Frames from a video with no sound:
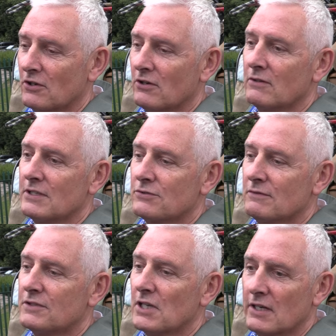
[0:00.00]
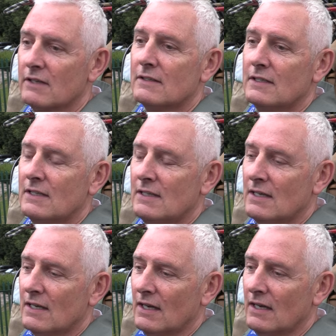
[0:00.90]
not only to have done it
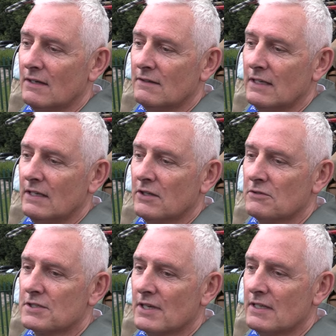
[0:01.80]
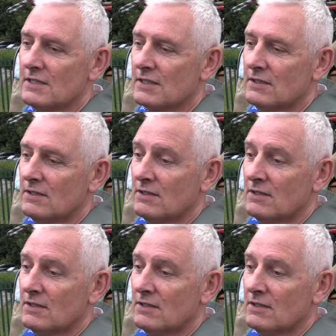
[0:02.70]
in those days,